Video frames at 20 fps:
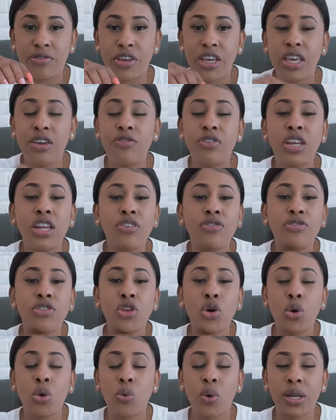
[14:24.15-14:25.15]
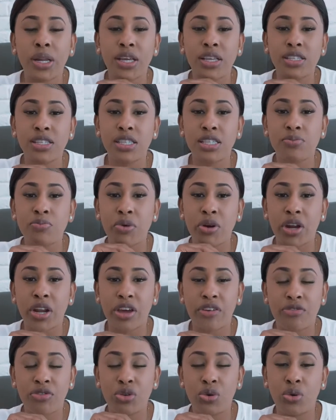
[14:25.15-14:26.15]
Even if no one else is proud
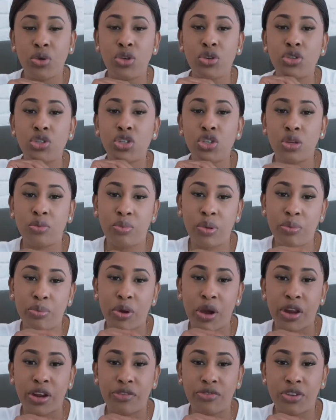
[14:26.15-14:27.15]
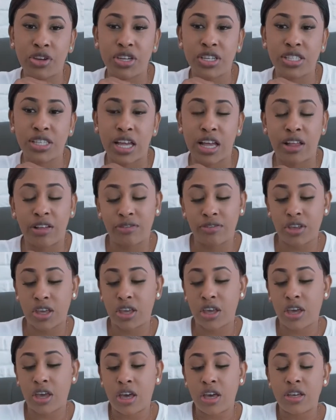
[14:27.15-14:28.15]
of you, you should be proud of yourself.
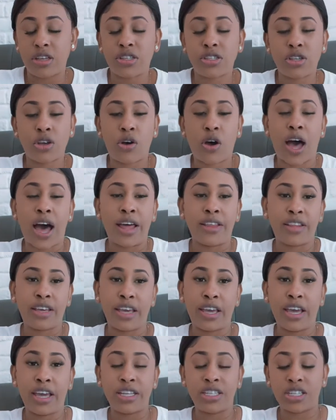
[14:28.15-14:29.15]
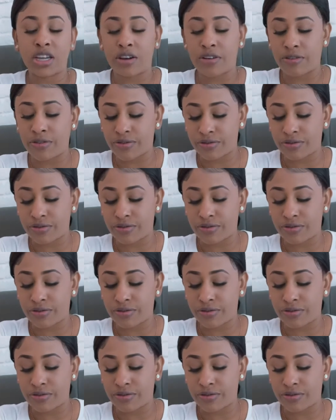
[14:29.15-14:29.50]
So at the age of,